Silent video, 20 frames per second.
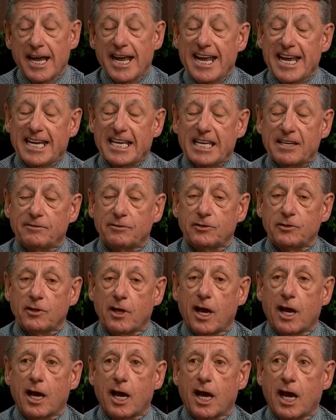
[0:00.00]
it gives
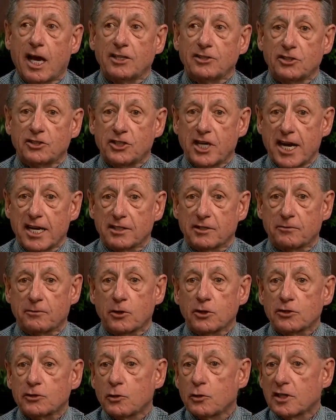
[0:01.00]
us a chance
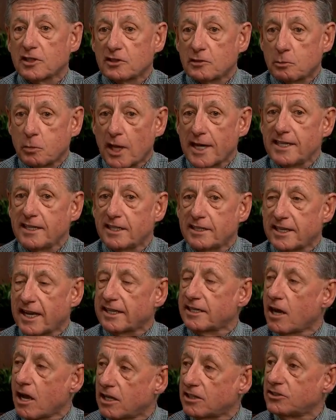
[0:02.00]
first to explain the
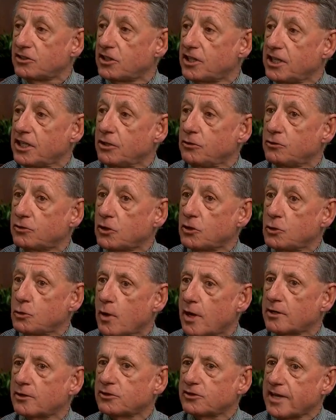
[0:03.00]
technology to you so you
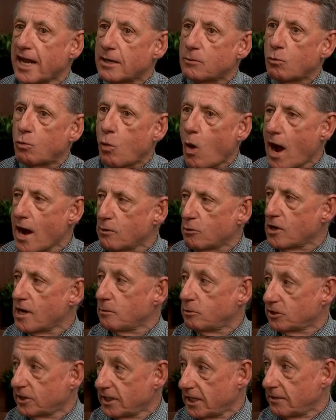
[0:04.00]
understand why we're
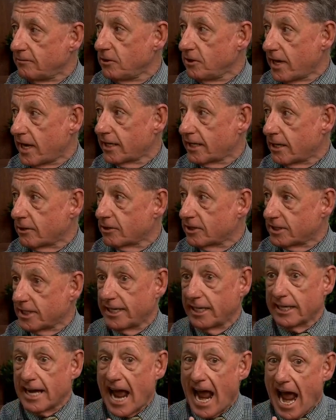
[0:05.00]
able to give you that
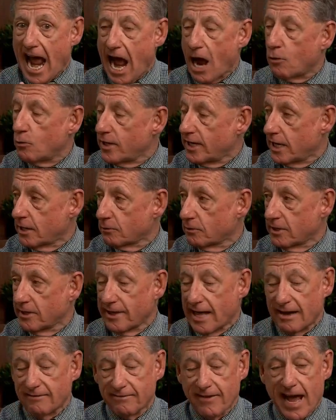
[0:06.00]
guarantee and how we get rid of
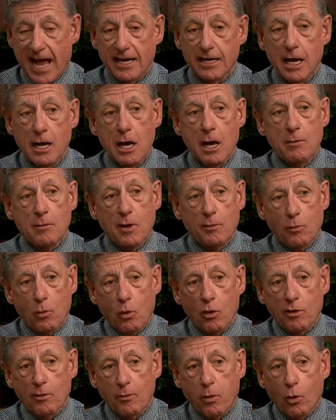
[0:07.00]
that fat. But
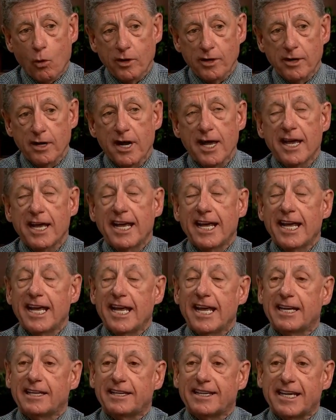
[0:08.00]
more important
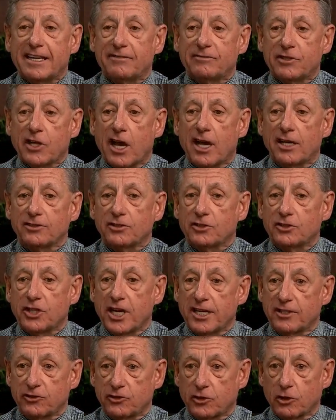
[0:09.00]
it gives us a
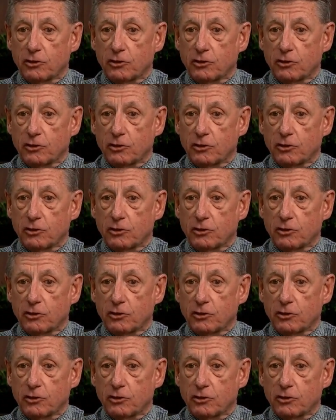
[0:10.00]
chance to